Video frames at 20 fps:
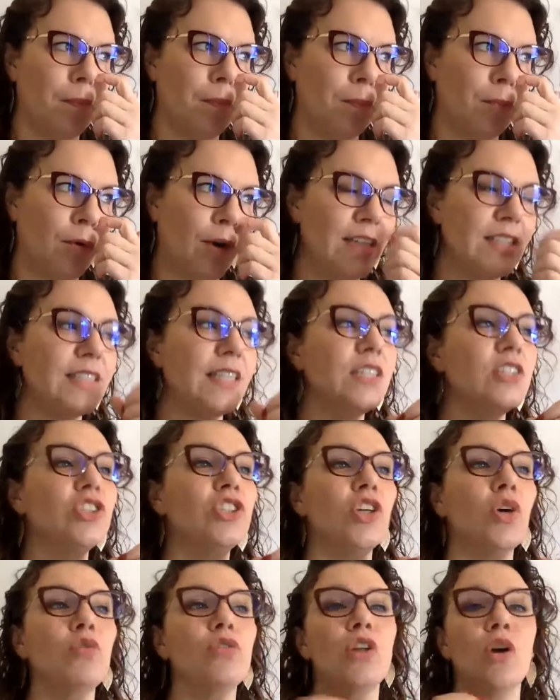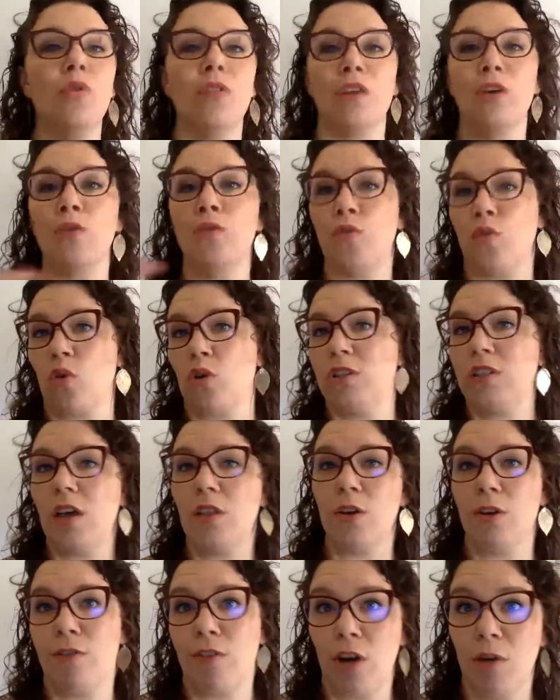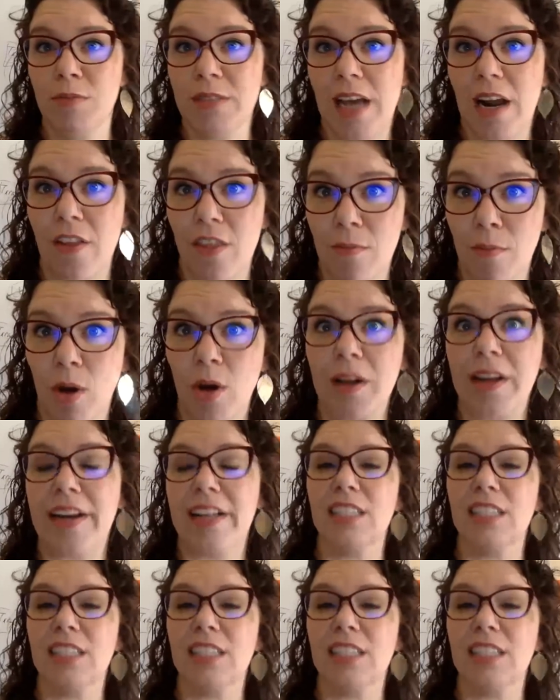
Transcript: pricing so low that you force other firms out of the market.